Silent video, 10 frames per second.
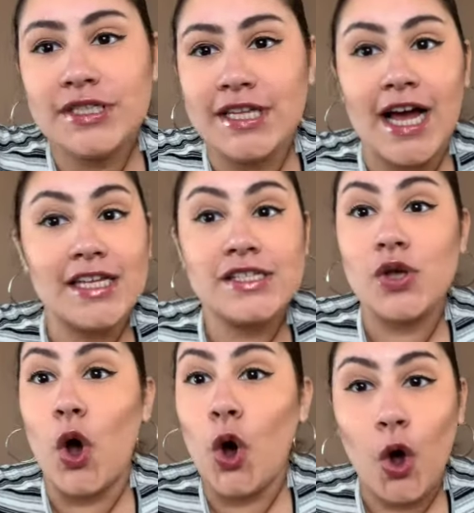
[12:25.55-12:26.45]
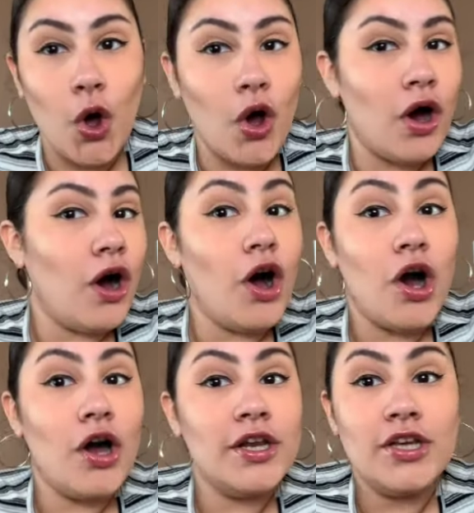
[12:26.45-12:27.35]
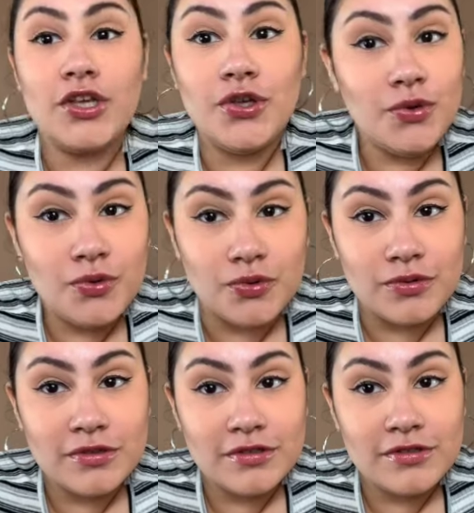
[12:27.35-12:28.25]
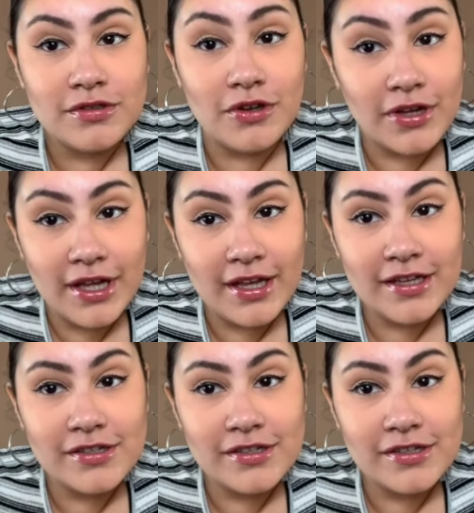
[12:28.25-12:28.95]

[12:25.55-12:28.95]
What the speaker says: that is all on you, okay?